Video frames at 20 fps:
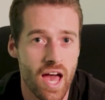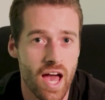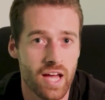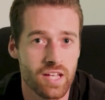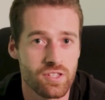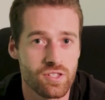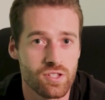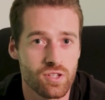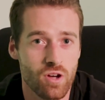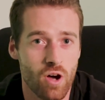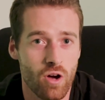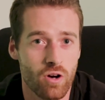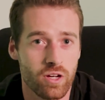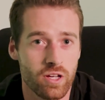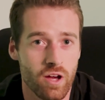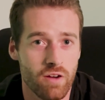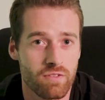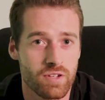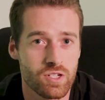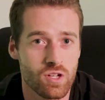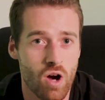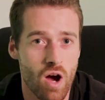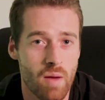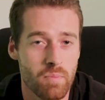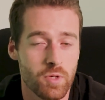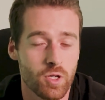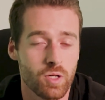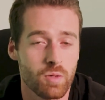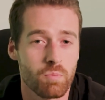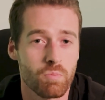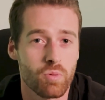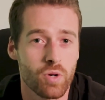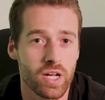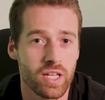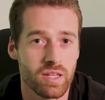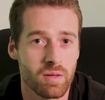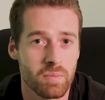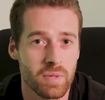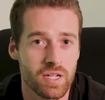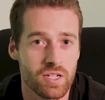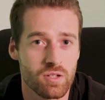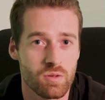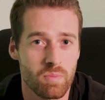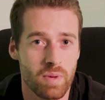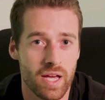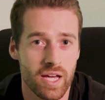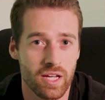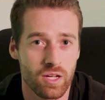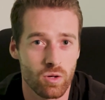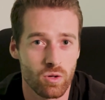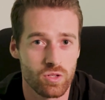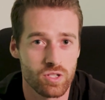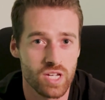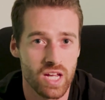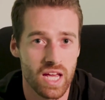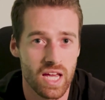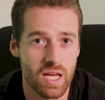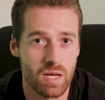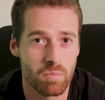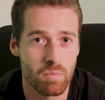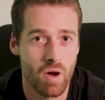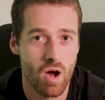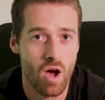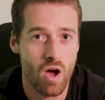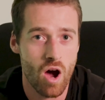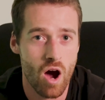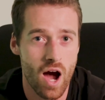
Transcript: and slowly over time you can bring them into being your team